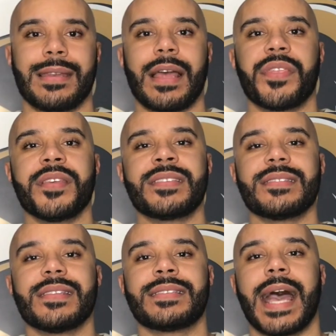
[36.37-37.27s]
Now this is
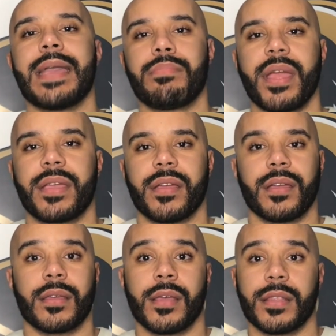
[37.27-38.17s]
the tiebreaker.
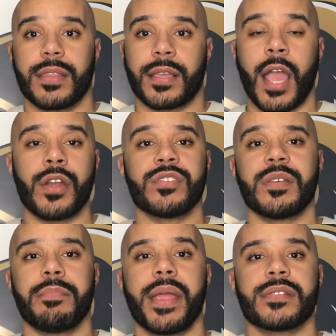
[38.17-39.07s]
The Cardinals
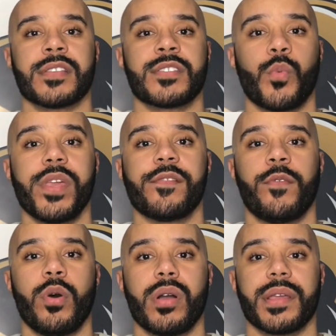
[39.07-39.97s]
embarrassed us in week
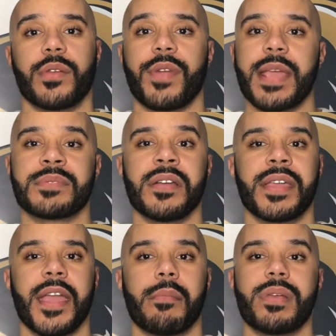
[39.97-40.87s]
4 and the Rams took
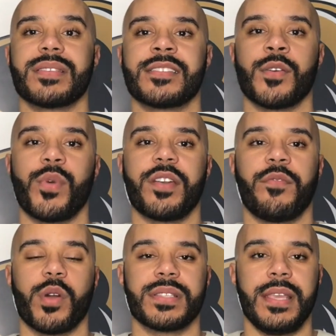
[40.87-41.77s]
care of business in week
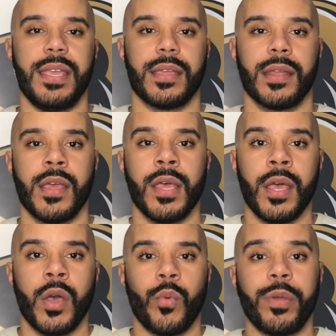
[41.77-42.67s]
14.
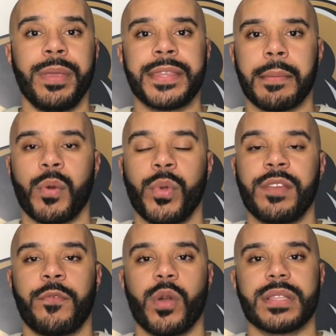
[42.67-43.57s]
We beat them in week
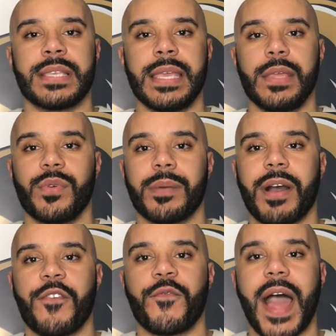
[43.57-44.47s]
14 with
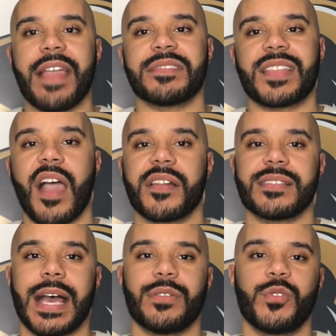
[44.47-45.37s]
about 5
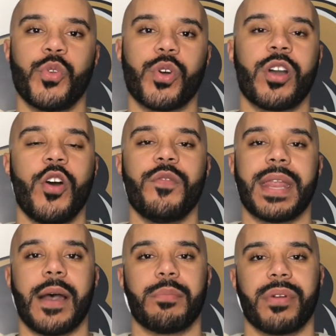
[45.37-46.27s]
starters out due to a COVID
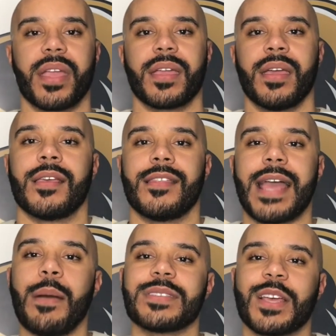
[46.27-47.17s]
outbreak.
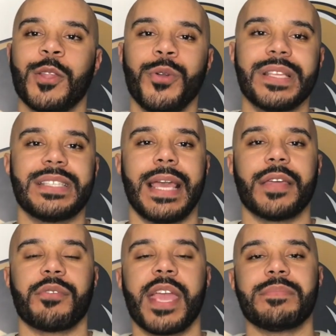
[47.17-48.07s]
That was including
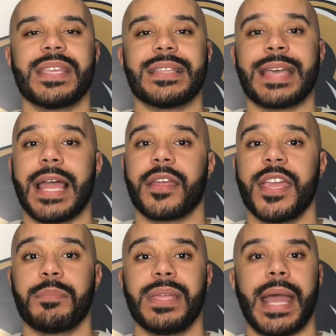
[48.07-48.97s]
Jalen Ramsey and Tyler
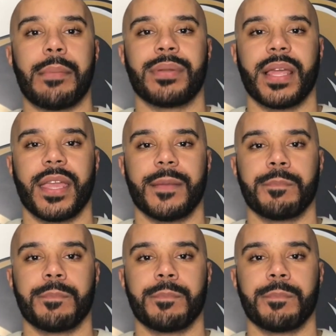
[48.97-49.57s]
Higbee not playing.